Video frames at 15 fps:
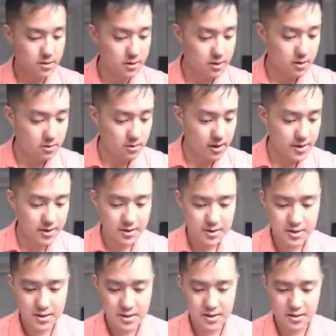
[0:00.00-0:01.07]
All right,
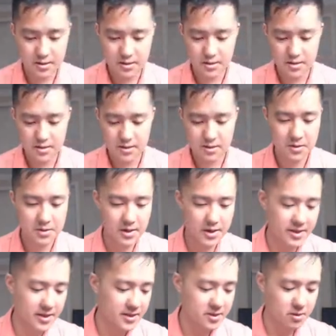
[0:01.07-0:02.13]
especially I
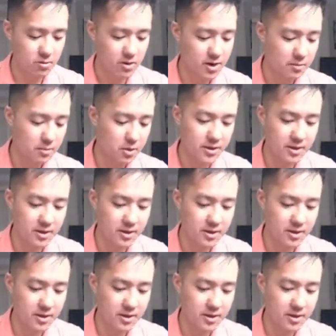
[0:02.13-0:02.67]
think it's the random part that